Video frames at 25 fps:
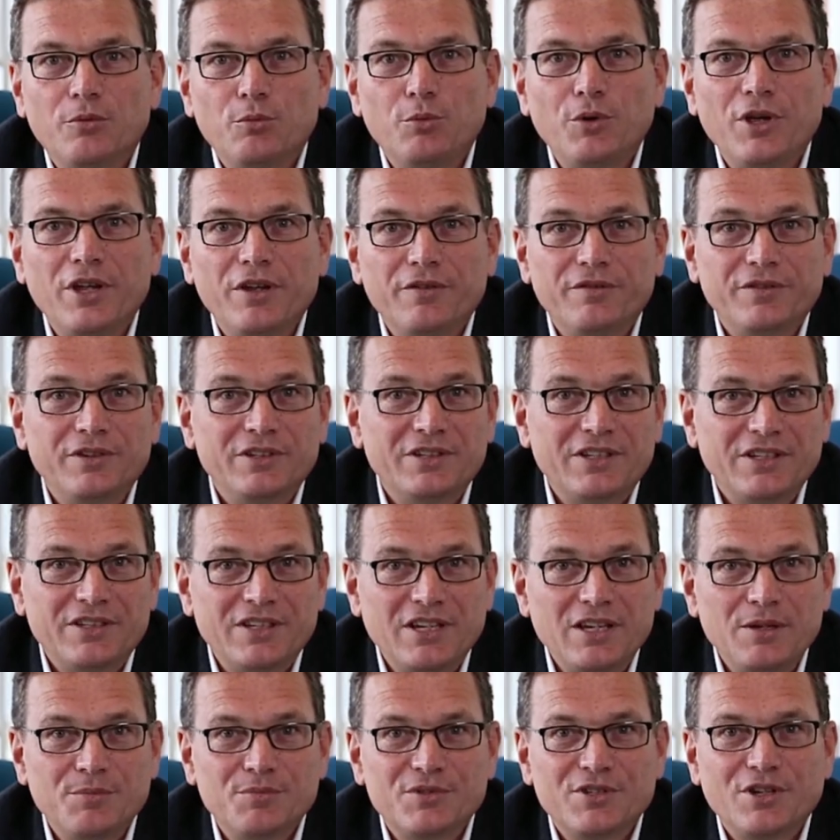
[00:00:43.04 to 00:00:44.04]
with the
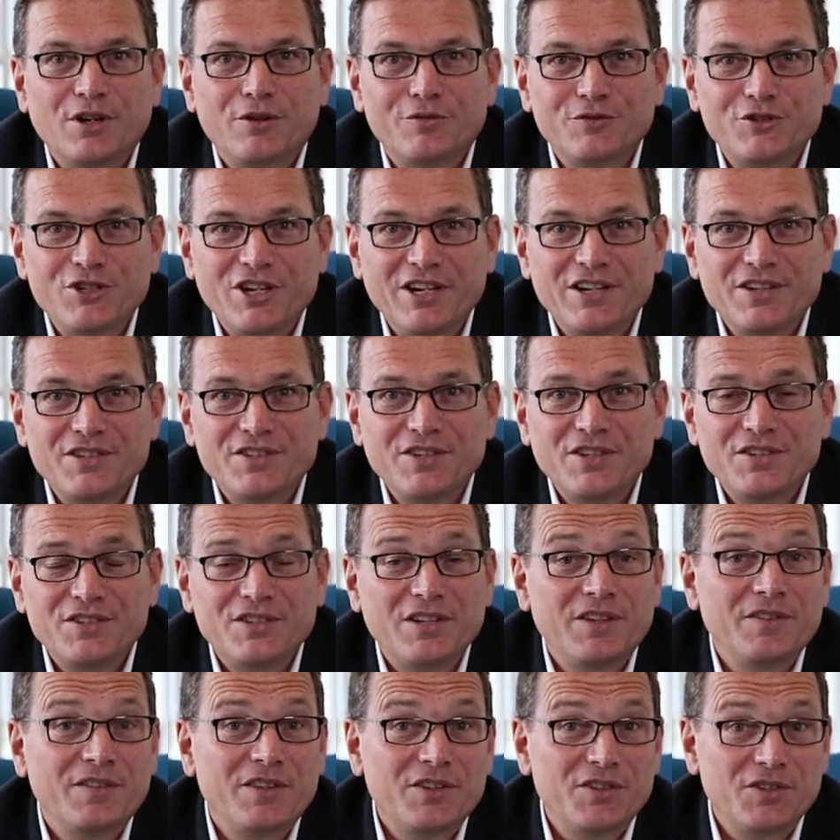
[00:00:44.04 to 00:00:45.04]
teams of
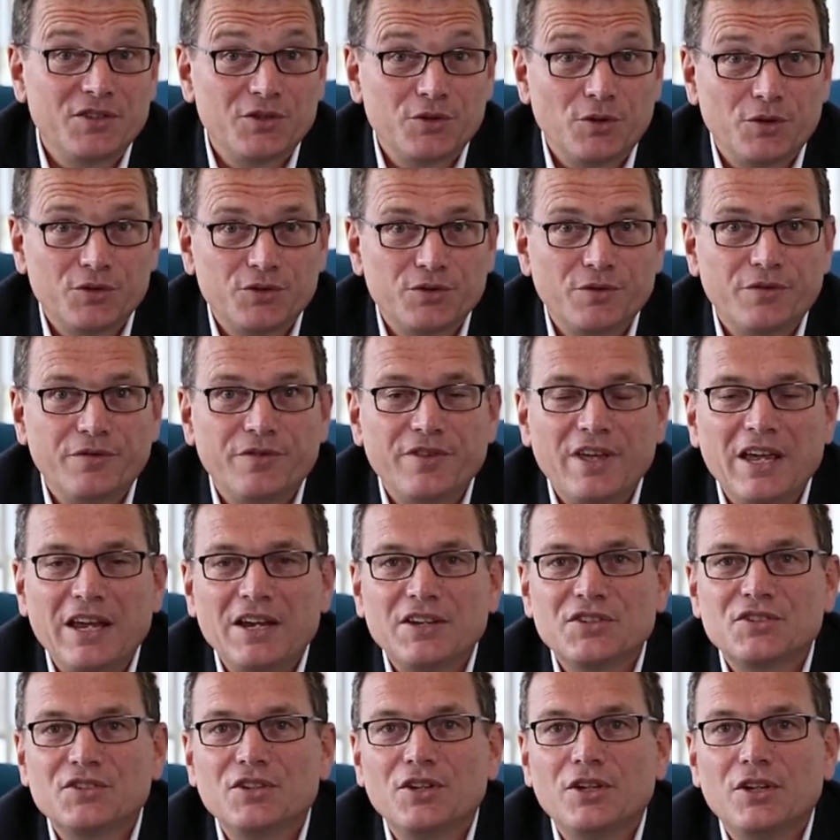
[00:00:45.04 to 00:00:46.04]
Genesys. And this is also
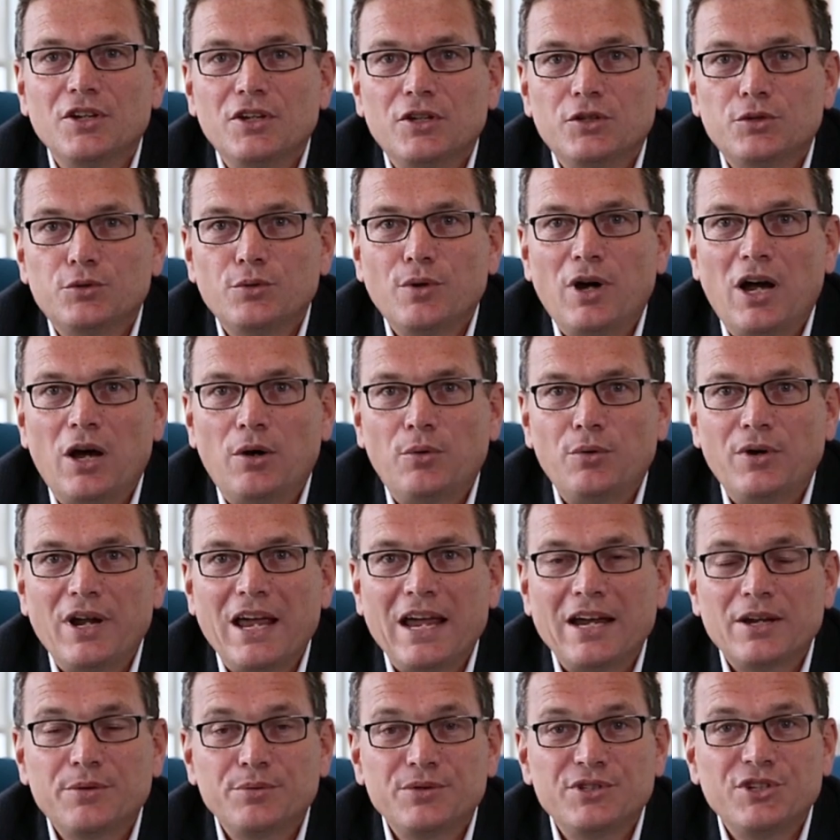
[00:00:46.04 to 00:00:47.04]
thanks to our
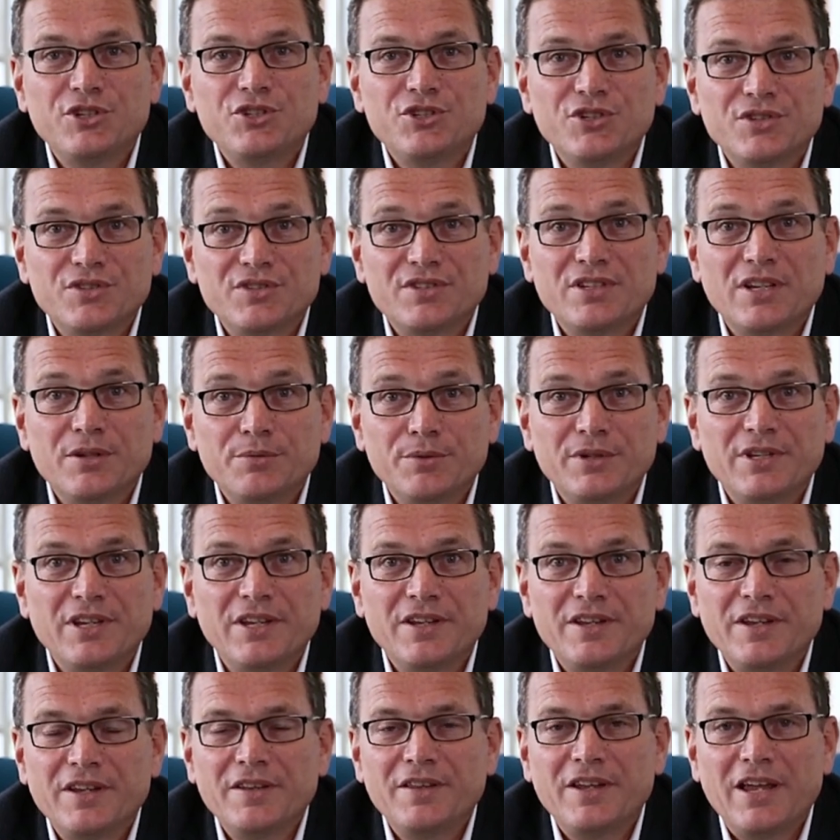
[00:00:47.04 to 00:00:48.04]
acquisitions that we
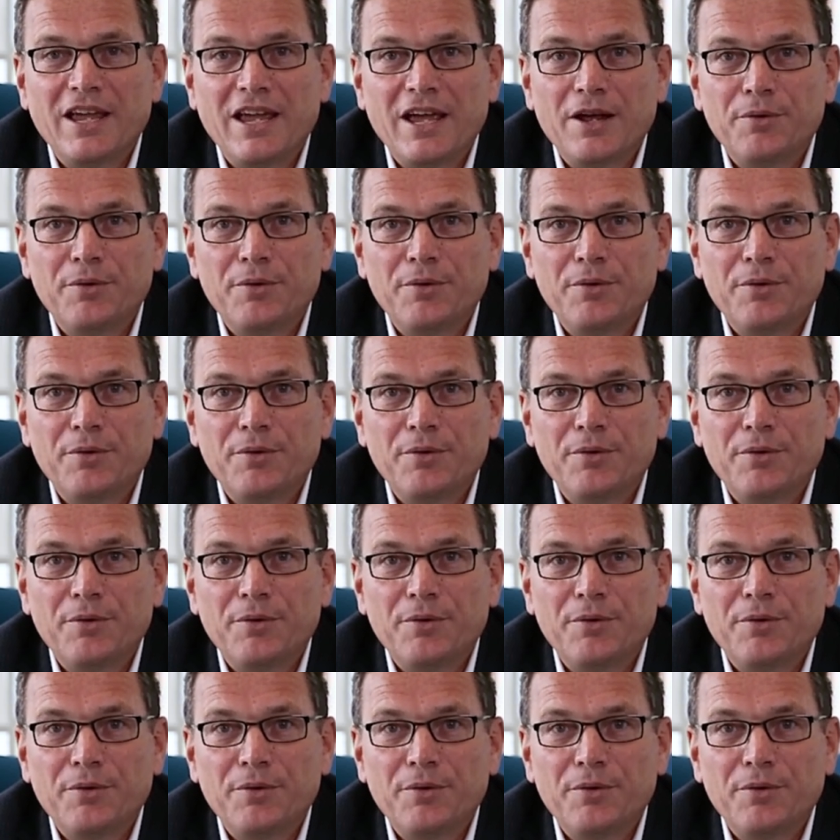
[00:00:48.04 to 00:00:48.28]
did in the